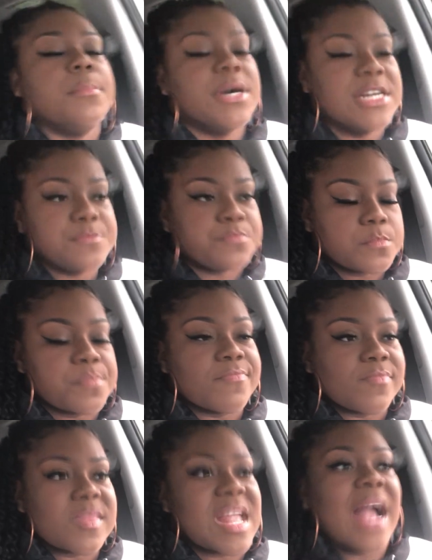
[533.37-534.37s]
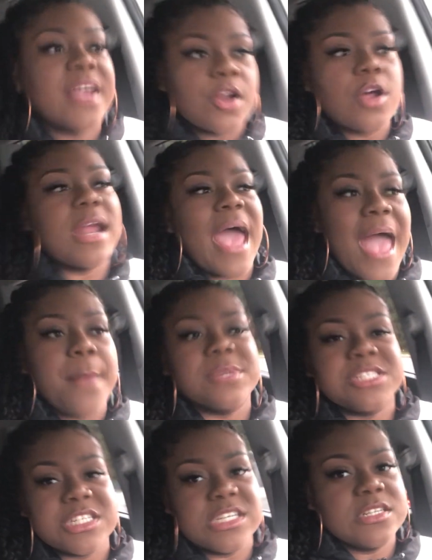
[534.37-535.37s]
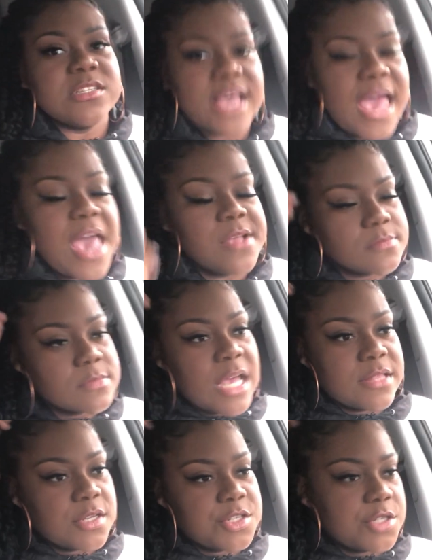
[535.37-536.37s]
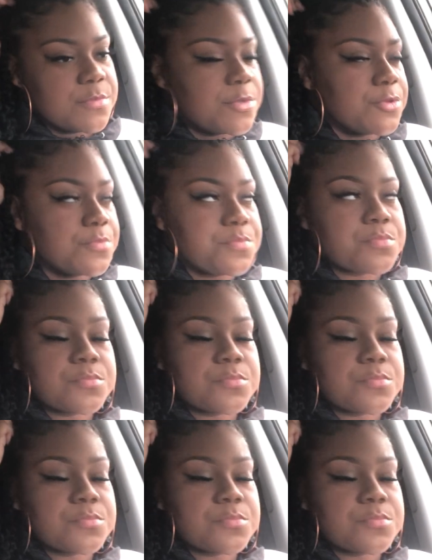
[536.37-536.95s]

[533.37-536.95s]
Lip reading: But I get on the ab machines at the gym too.